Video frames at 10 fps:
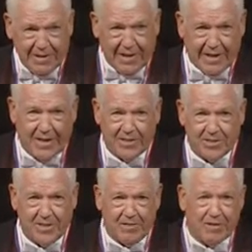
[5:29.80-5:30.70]
kind of kid
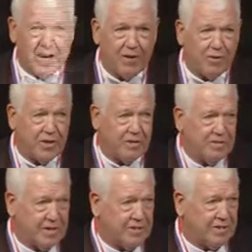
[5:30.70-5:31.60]
Steve Kiner that
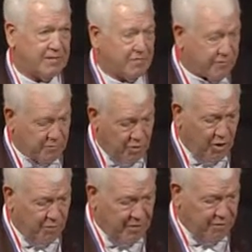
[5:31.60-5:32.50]
he's, for
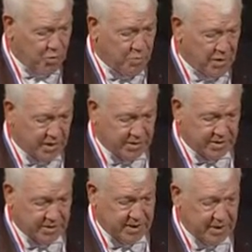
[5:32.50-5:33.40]
all of my faux pas,
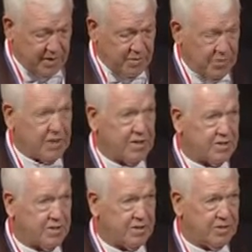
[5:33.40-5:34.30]
that
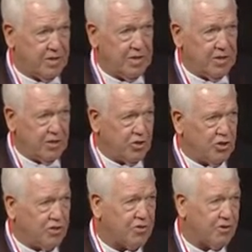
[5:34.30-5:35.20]
because you
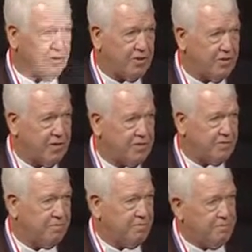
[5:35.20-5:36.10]
couldn't start as
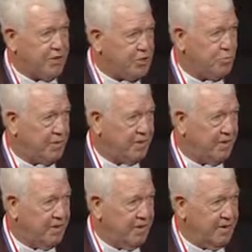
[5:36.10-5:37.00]
a freshman
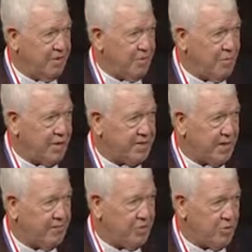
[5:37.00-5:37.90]
during my
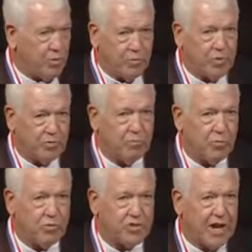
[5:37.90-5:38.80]
time frame, we were
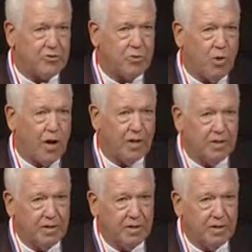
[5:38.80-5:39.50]
the scout squad.